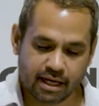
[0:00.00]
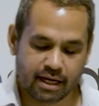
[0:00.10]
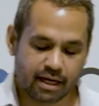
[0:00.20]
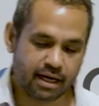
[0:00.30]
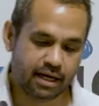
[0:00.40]

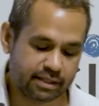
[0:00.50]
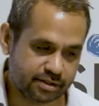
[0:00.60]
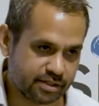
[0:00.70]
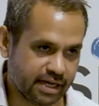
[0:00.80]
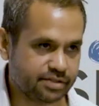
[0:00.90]
Uh,
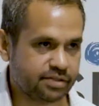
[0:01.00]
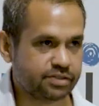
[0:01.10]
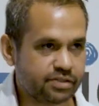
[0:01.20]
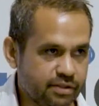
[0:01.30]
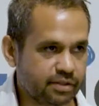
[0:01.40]
and as
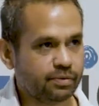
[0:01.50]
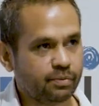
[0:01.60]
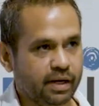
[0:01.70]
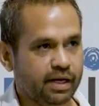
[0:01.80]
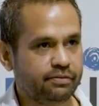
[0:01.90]
is the
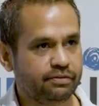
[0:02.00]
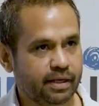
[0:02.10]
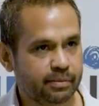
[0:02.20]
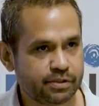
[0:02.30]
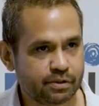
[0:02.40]
way for
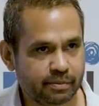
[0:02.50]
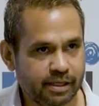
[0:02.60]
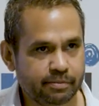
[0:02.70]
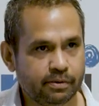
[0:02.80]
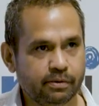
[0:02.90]
Aboriginal
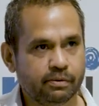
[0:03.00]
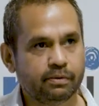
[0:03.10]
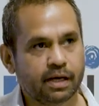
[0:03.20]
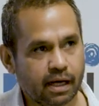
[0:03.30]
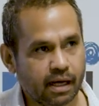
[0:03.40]
people,
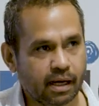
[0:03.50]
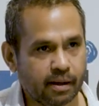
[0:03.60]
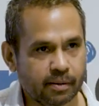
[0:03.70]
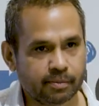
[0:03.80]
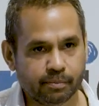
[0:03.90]

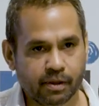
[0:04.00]
uh,